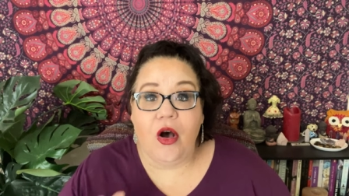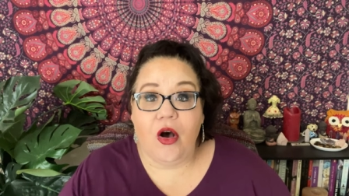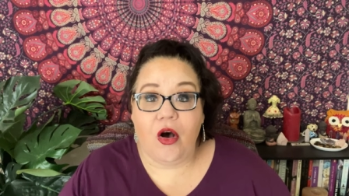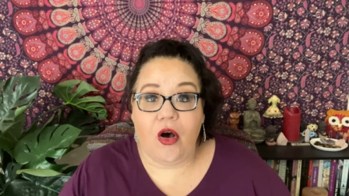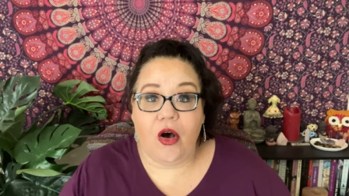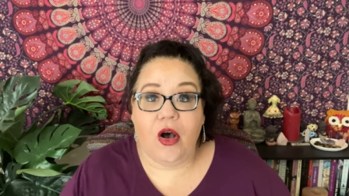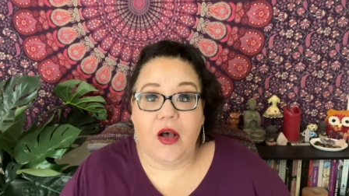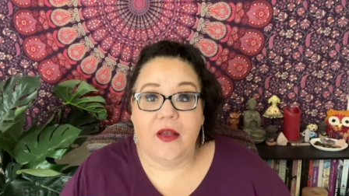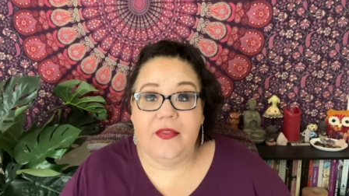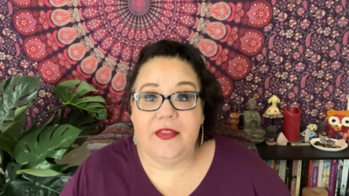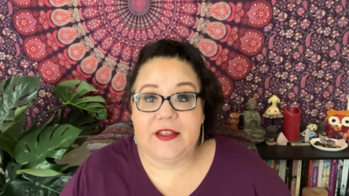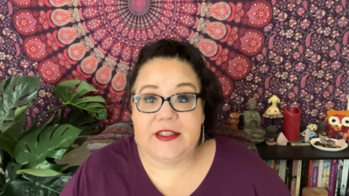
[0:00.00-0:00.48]

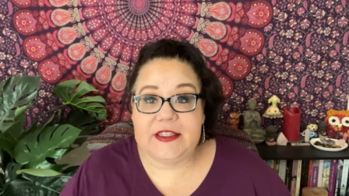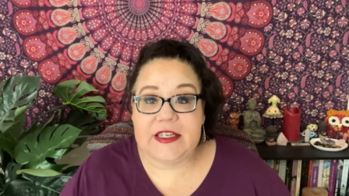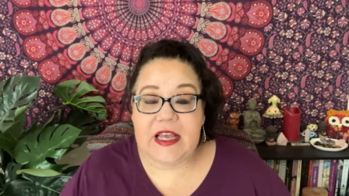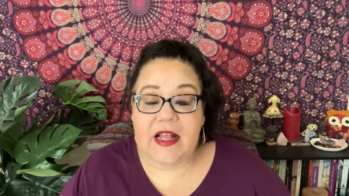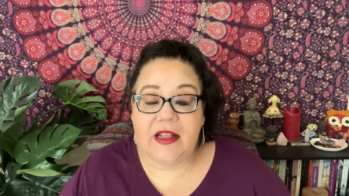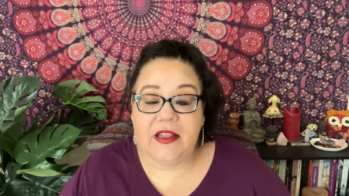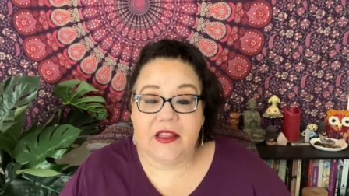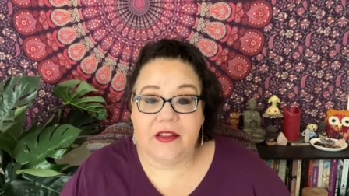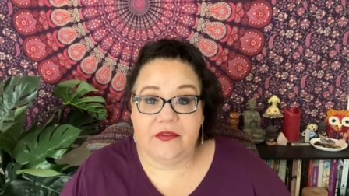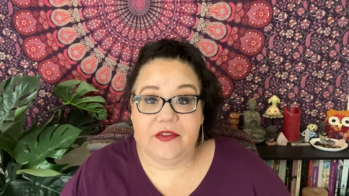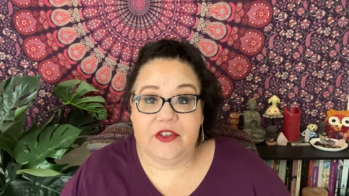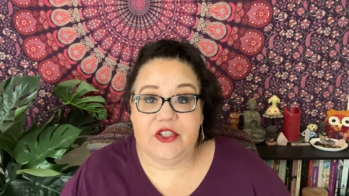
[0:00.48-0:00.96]
on the
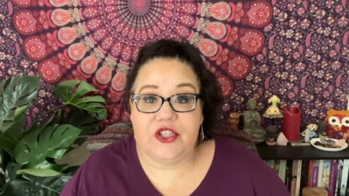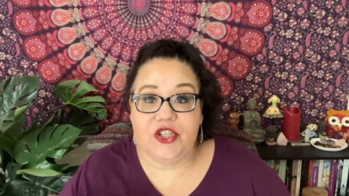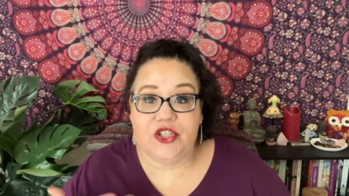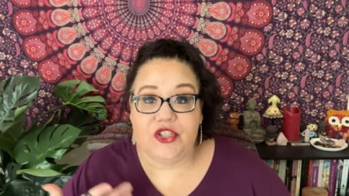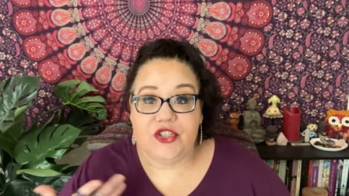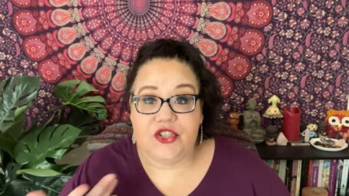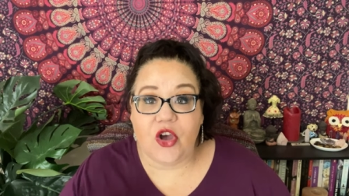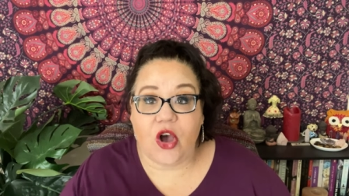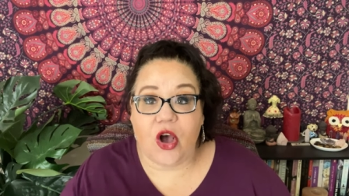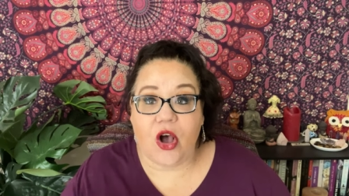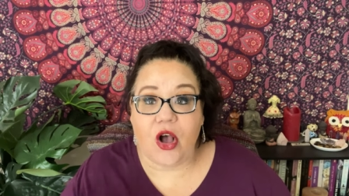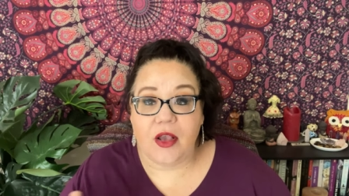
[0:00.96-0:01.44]
television
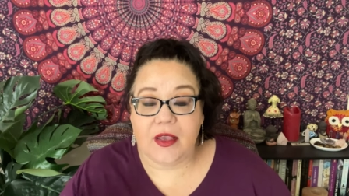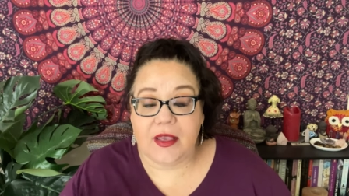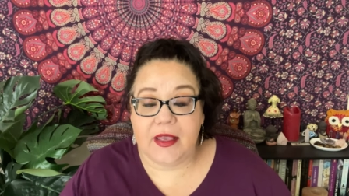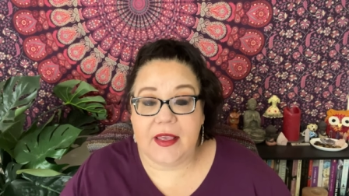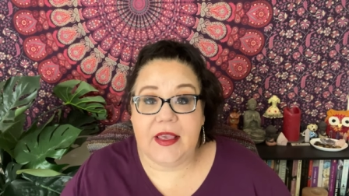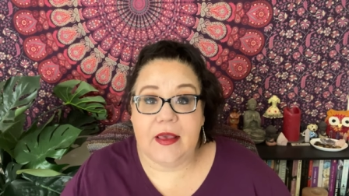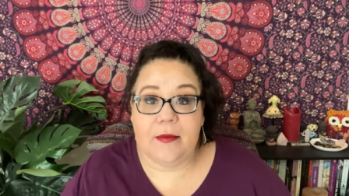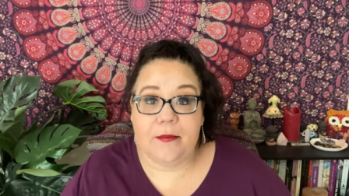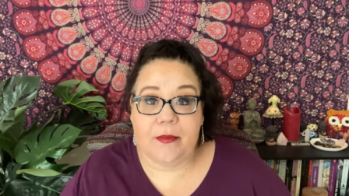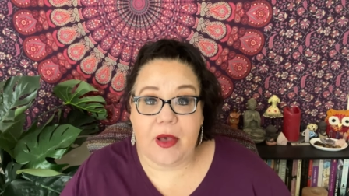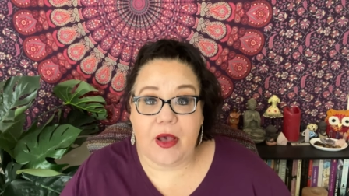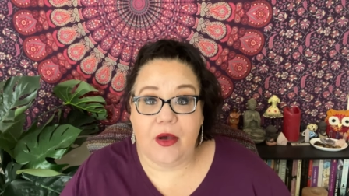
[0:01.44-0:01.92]

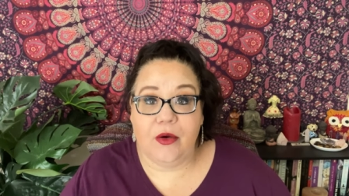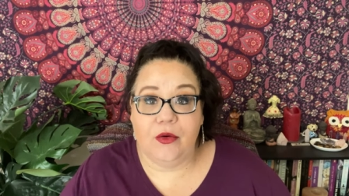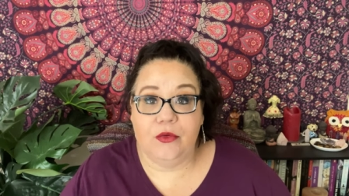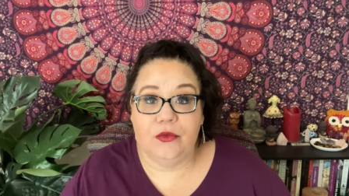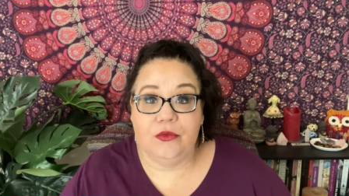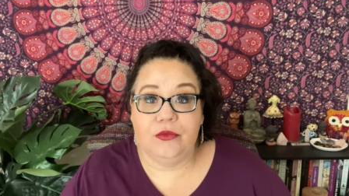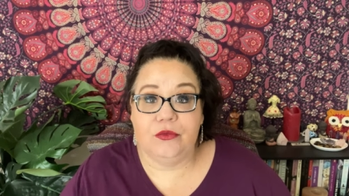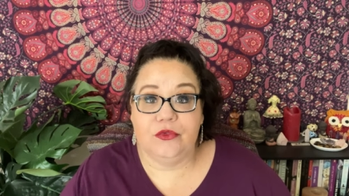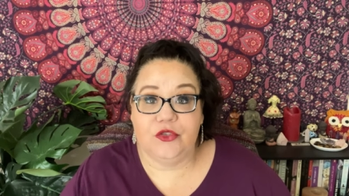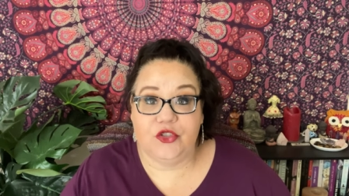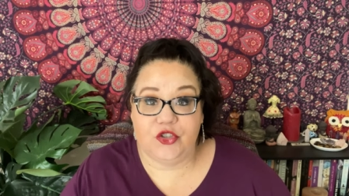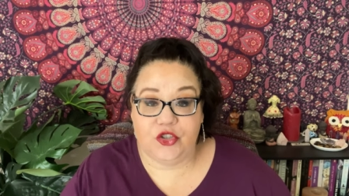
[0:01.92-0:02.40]
talking
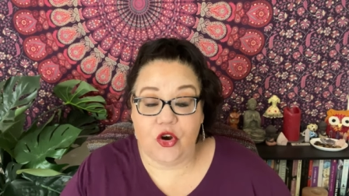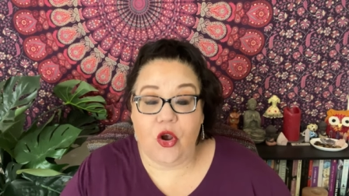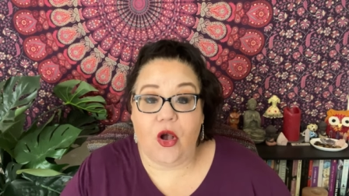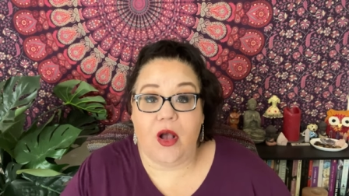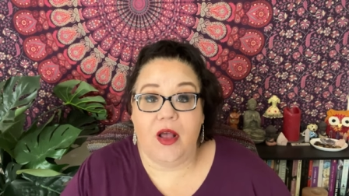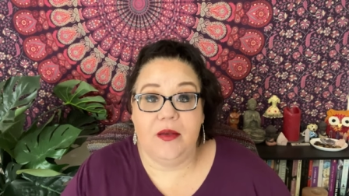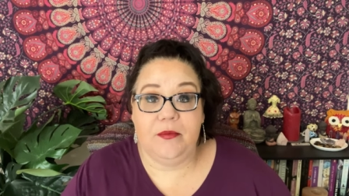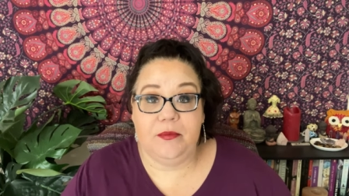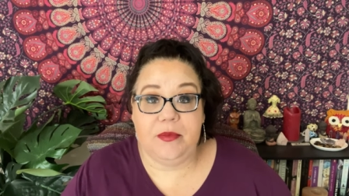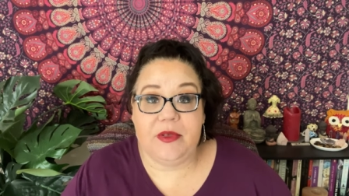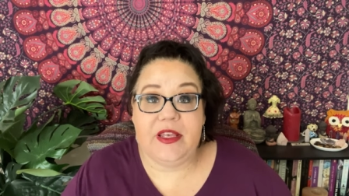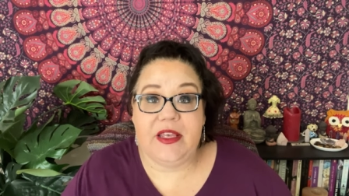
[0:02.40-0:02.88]
about
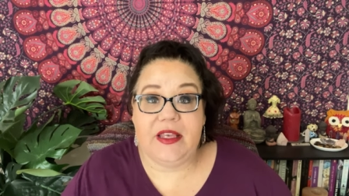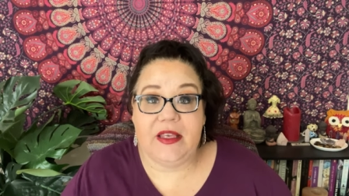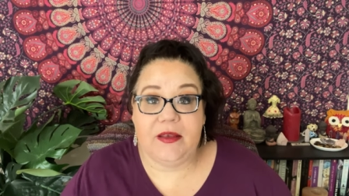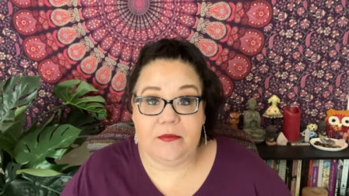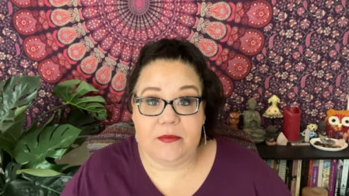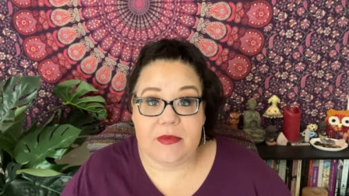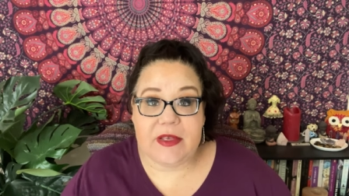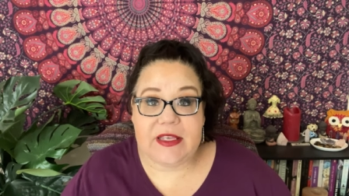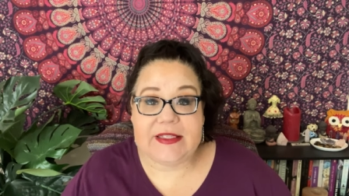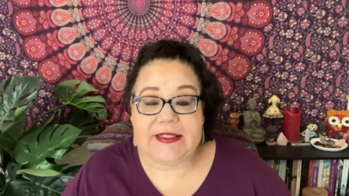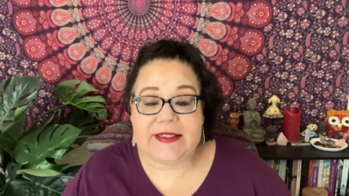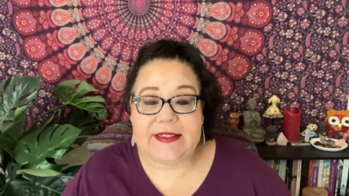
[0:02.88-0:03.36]
Shawn being
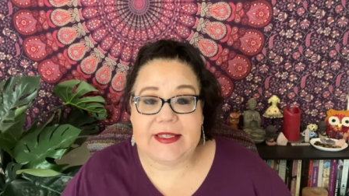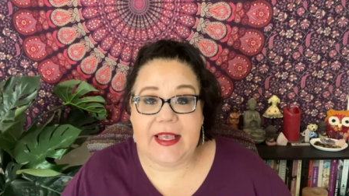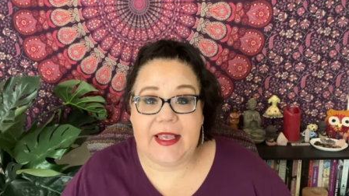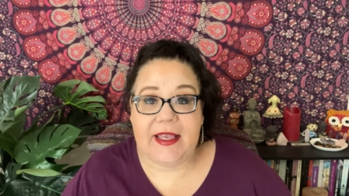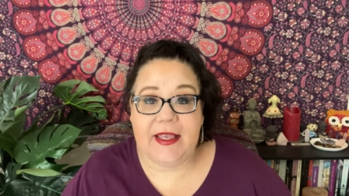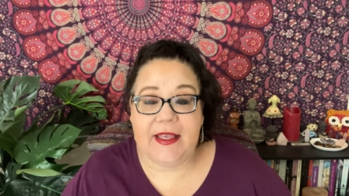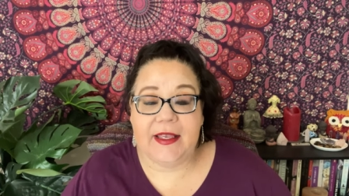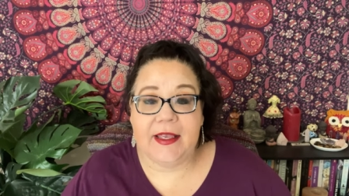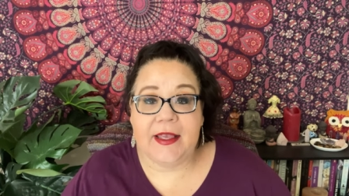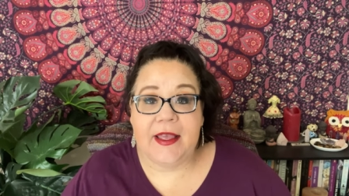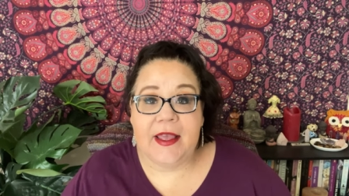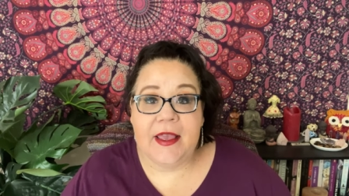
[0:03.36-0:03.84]

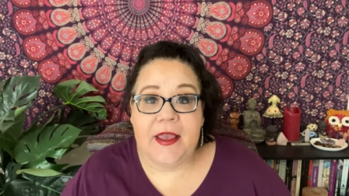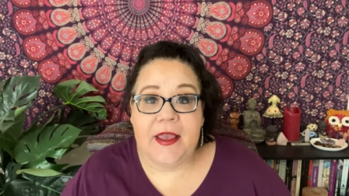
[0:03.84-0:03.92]
missing.